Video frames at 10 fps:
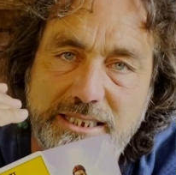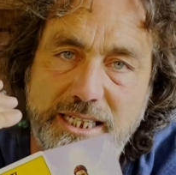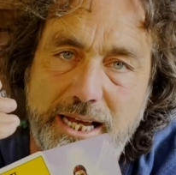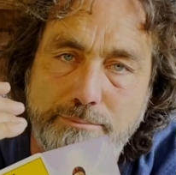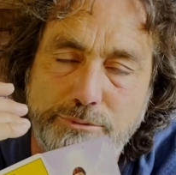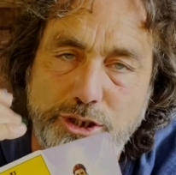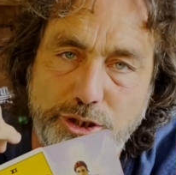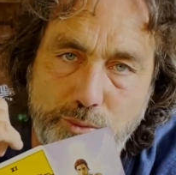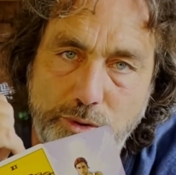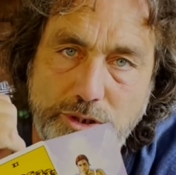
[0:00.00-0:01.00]
to come
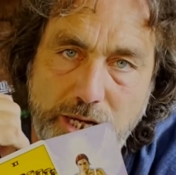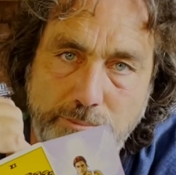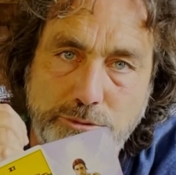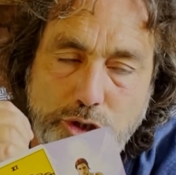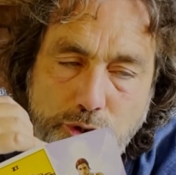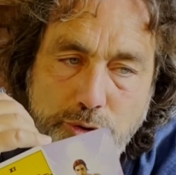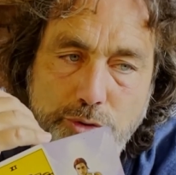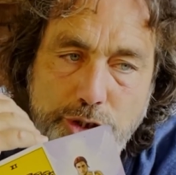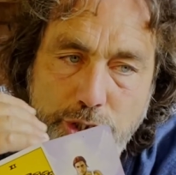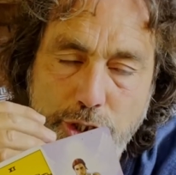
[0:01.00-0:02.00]
to come to
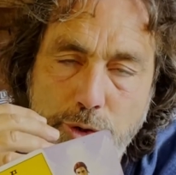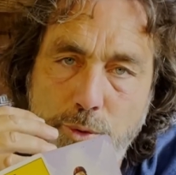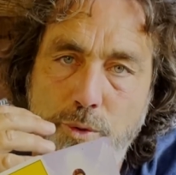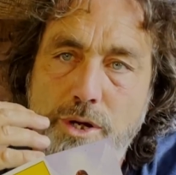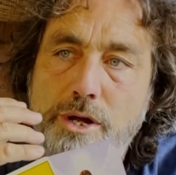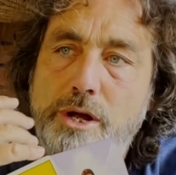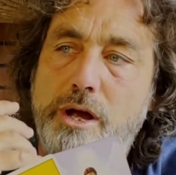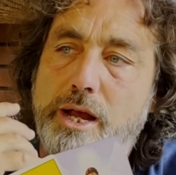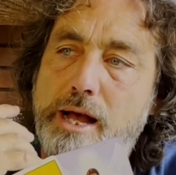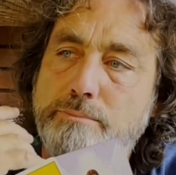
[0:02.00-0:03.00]
you,
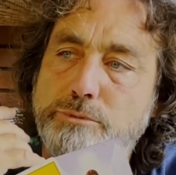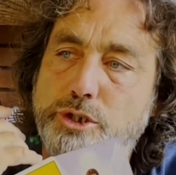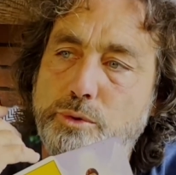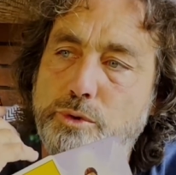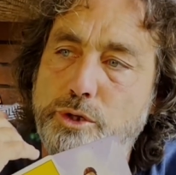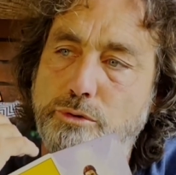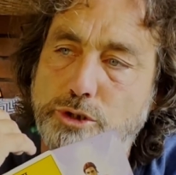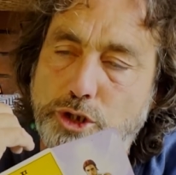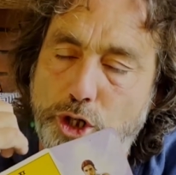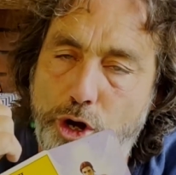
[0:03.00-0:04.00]
come to your
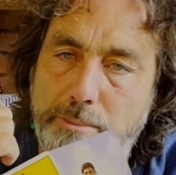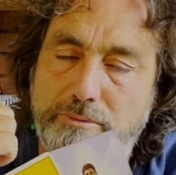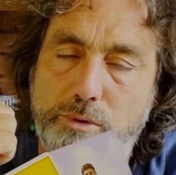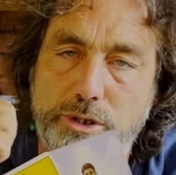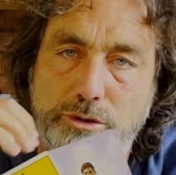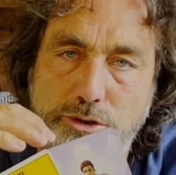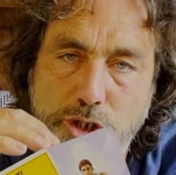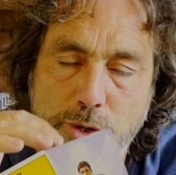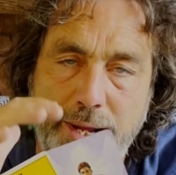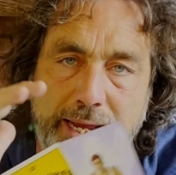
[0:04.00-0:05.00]
job of what you're
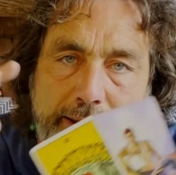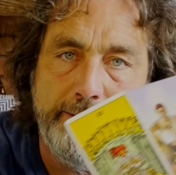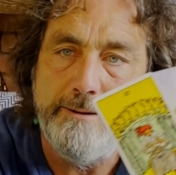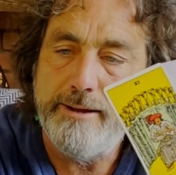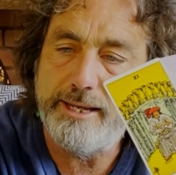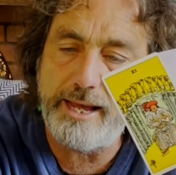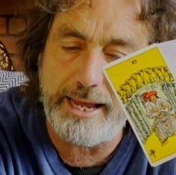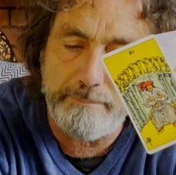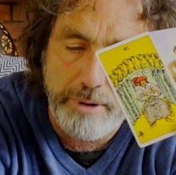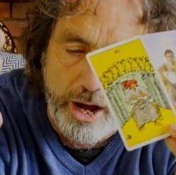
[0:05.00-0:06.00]
doing,
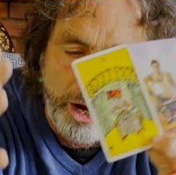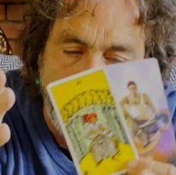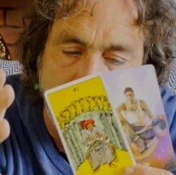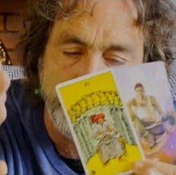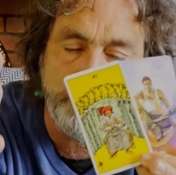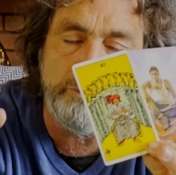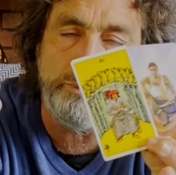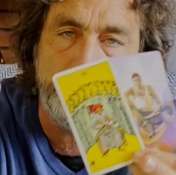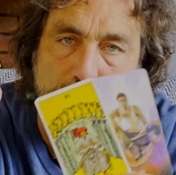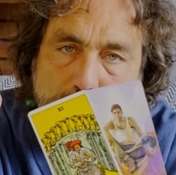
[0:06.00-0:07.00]
getting behind you of
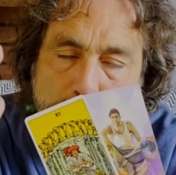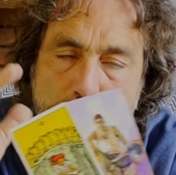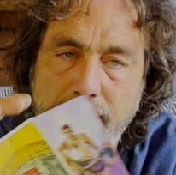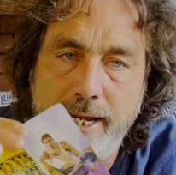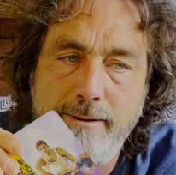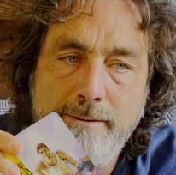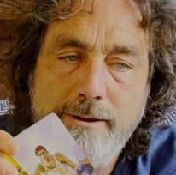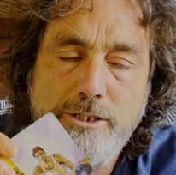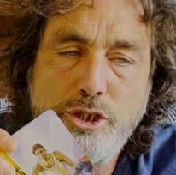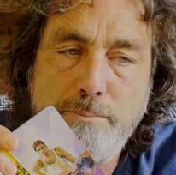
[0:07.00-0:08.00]
what you're doing,
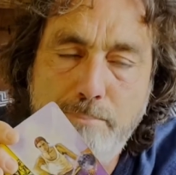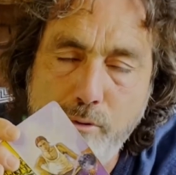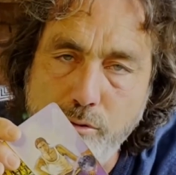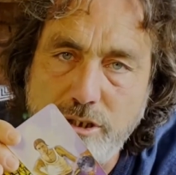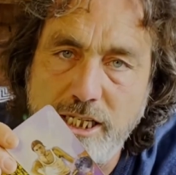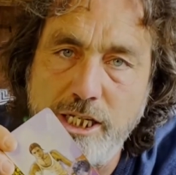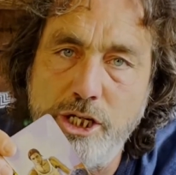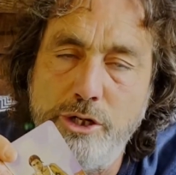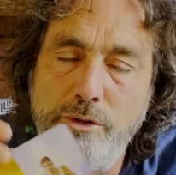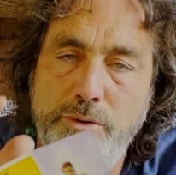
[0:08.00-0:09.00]
supporting
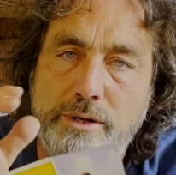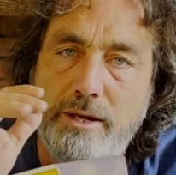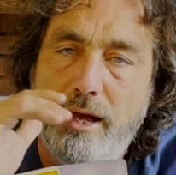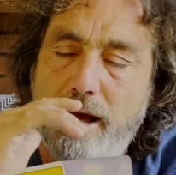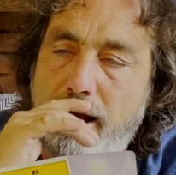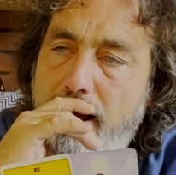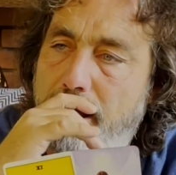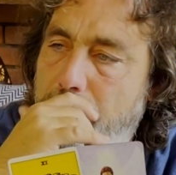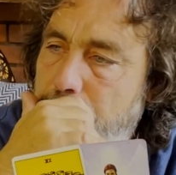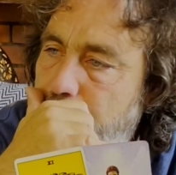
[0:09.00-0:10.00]
you,
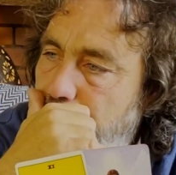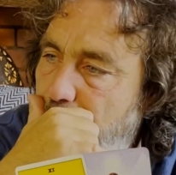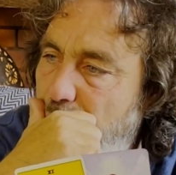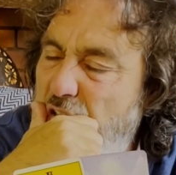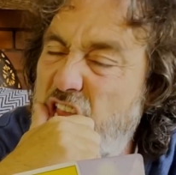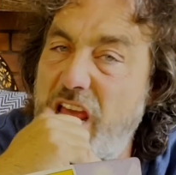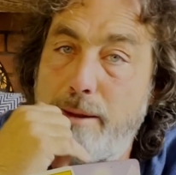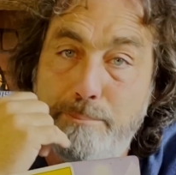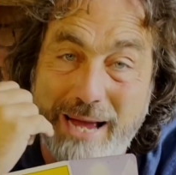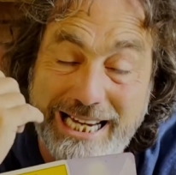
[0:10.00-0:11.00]
um, and
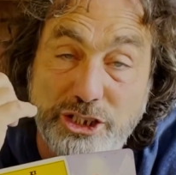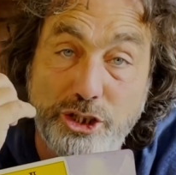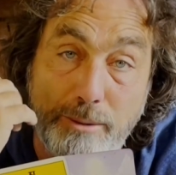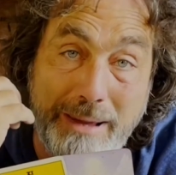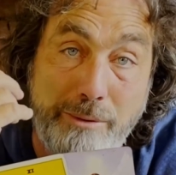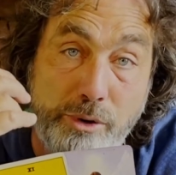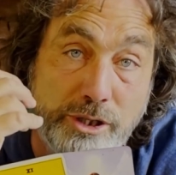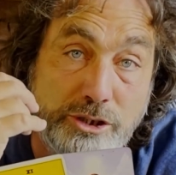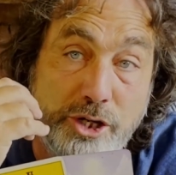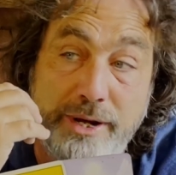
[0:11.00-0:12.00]
getting passionate about what
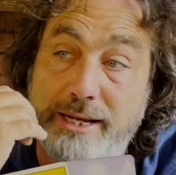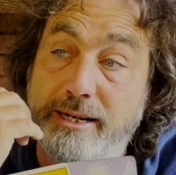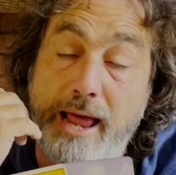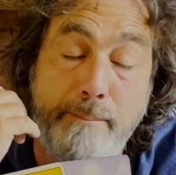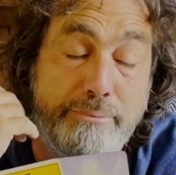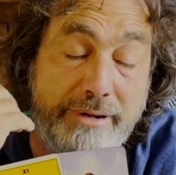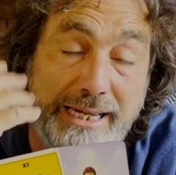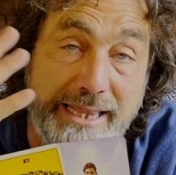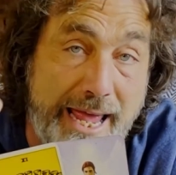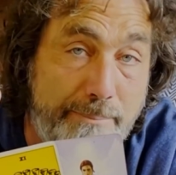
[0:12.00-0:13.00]
you're doing and, and
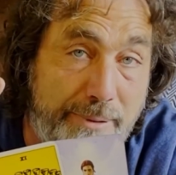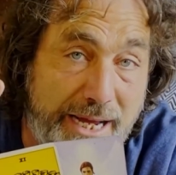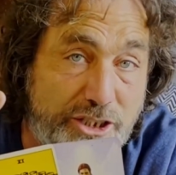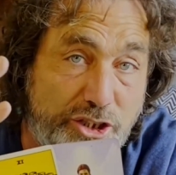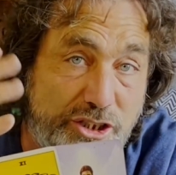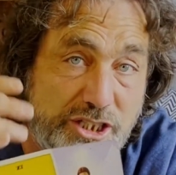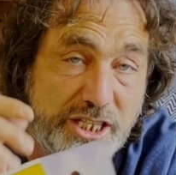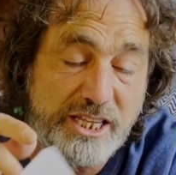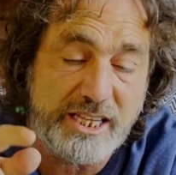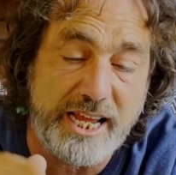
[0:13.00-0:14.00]
bringing their passion to
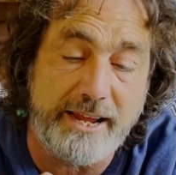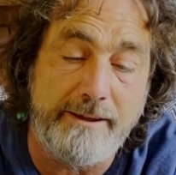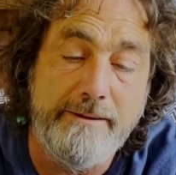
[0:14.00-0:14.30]
the thing.